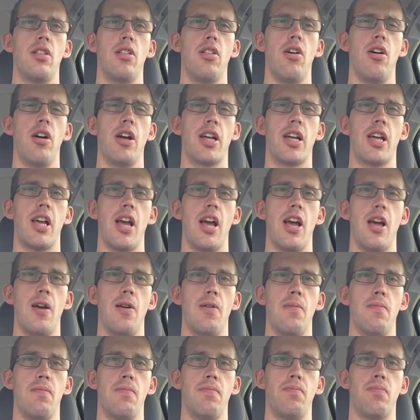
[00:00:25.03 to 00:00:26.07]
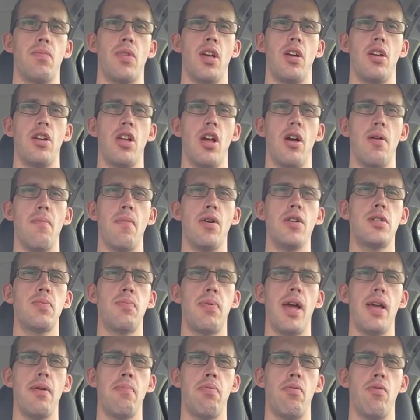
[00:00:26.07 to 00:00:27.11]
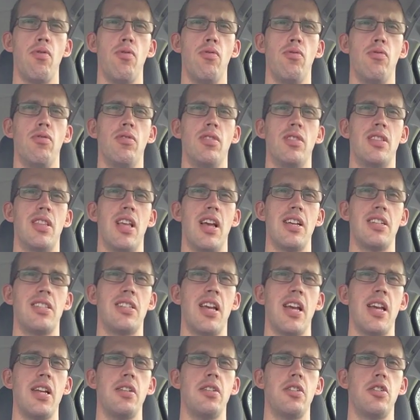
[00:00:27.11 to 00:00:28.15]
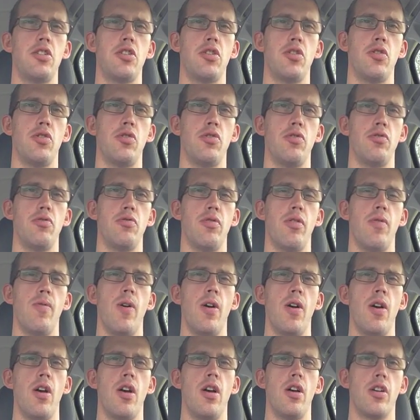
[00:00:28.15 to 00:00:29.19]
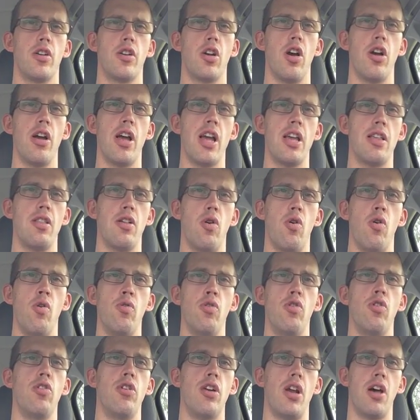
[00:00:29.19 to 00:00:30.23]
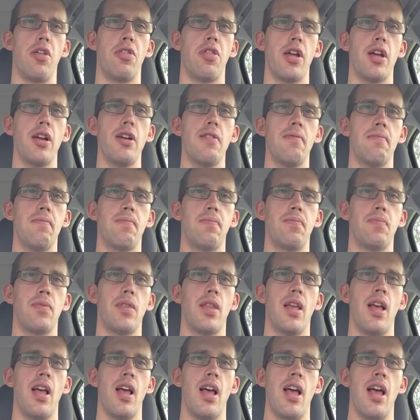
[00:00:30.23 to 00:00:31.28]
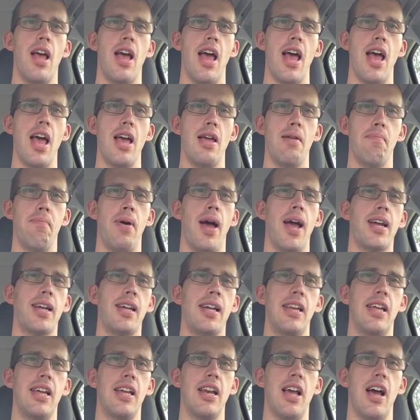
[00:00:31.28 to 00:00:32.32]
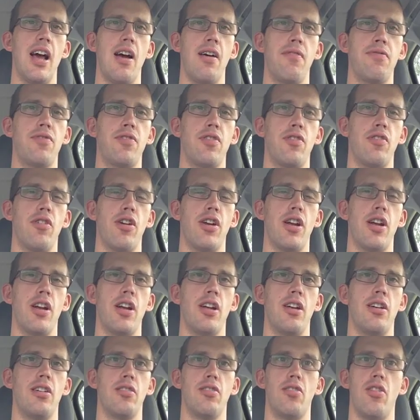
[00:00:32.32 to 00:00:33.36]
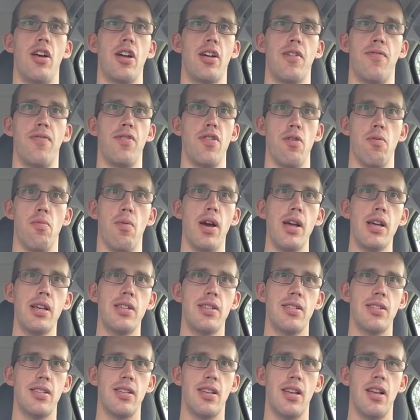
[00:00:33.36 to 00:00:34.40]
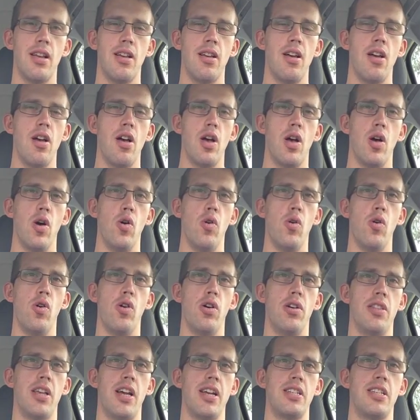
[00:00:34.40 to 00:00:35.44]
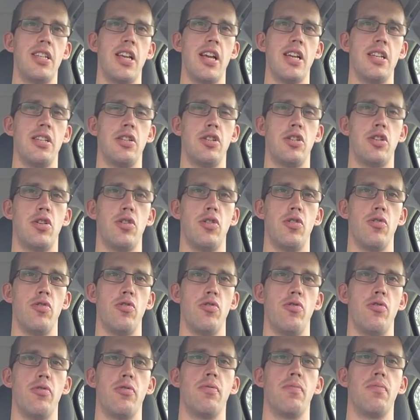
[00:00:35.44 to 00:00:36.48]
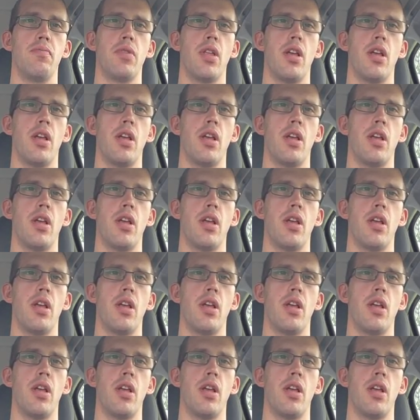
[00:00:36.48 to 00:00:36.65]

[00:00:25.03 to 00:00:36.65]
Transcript: most people, they tend to go either all or nothing and pack it in after like a few weeks, or they tend to,